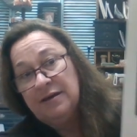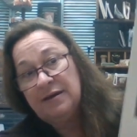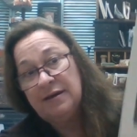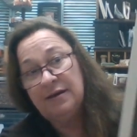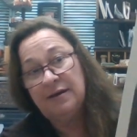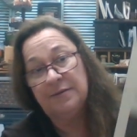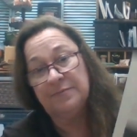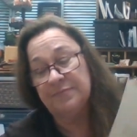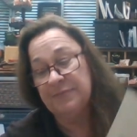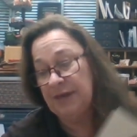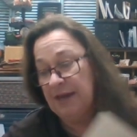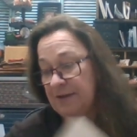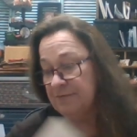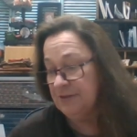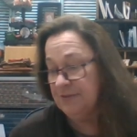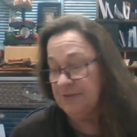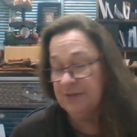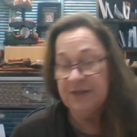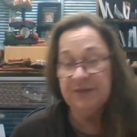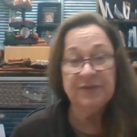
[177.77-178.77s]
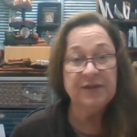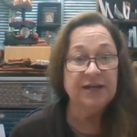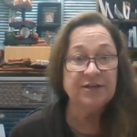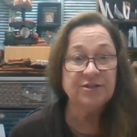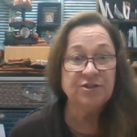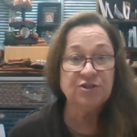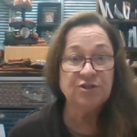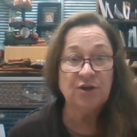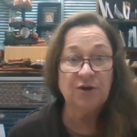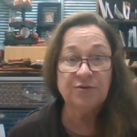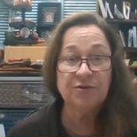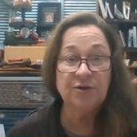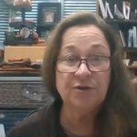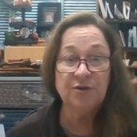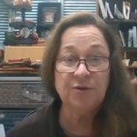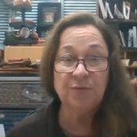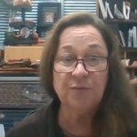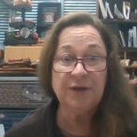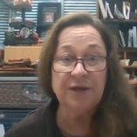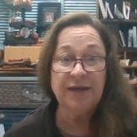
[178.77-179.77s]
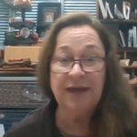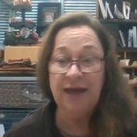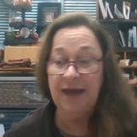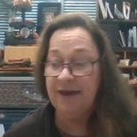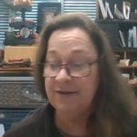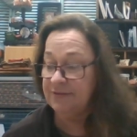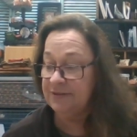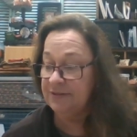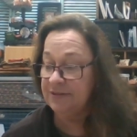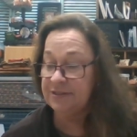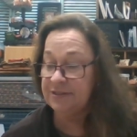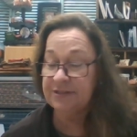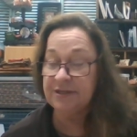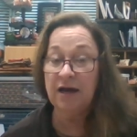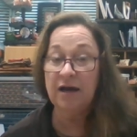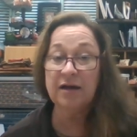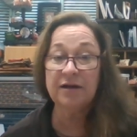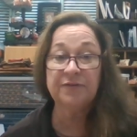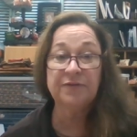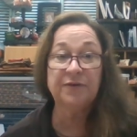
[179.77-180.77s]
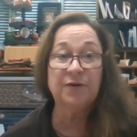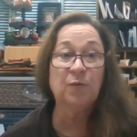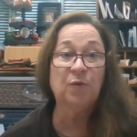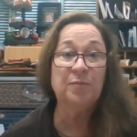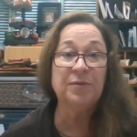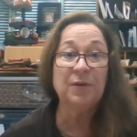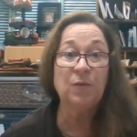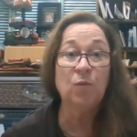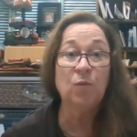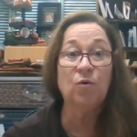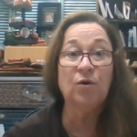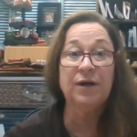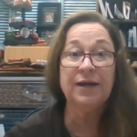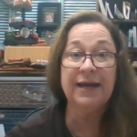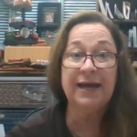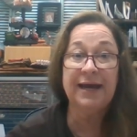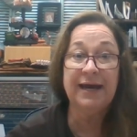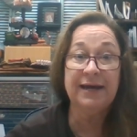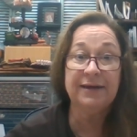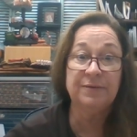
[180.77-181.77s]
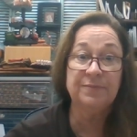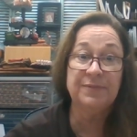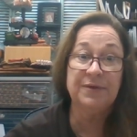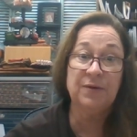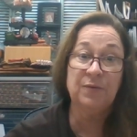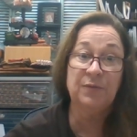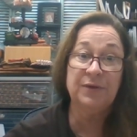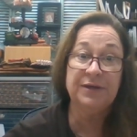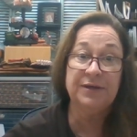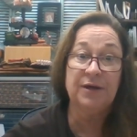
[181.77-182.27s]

Um, everything that I show you we have in stock. There will be one item that we